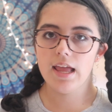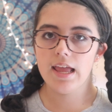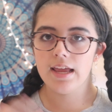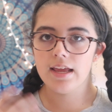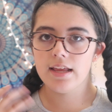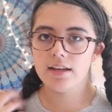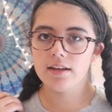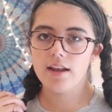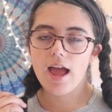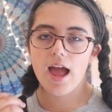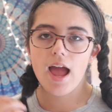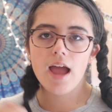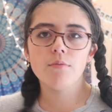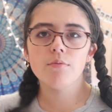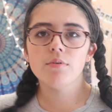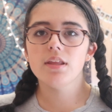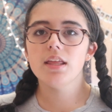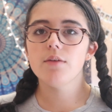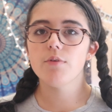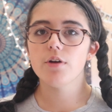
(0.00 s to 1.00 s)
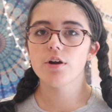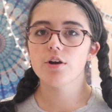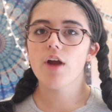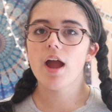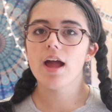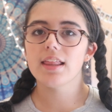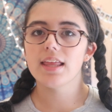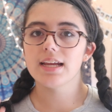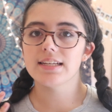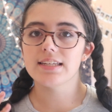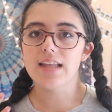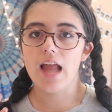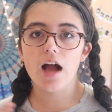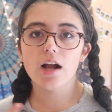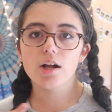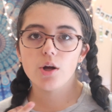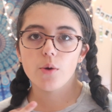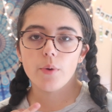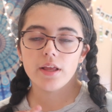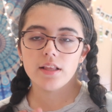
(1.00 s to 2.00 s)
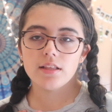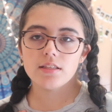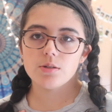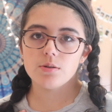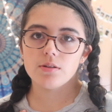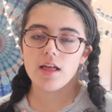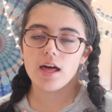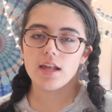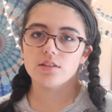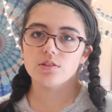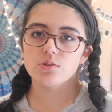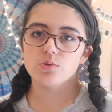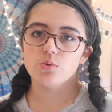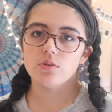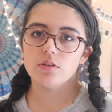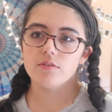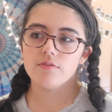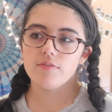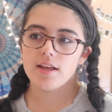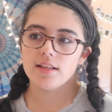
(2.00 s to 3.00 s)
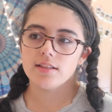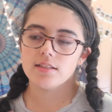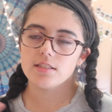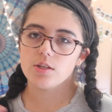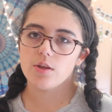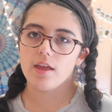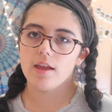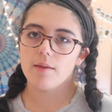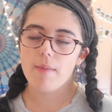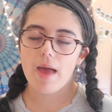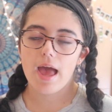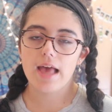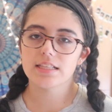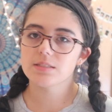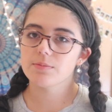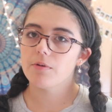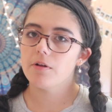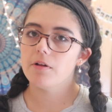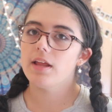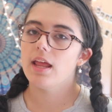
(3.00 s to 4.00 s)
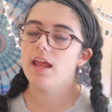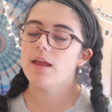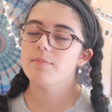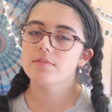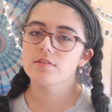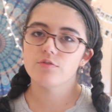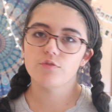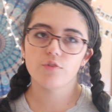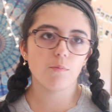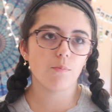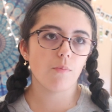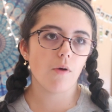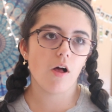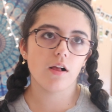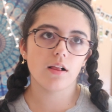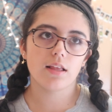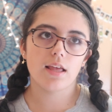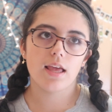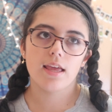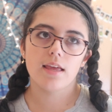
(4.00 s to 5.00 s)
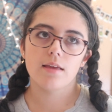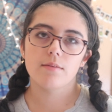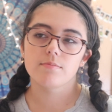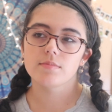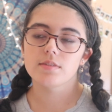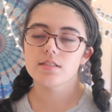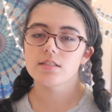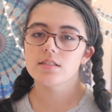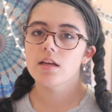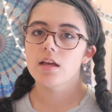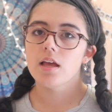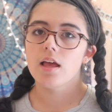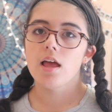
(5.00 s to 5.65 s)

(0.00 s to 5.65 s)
And I really regret, like, not going to a lot of school events. So, like, basketball games, football games,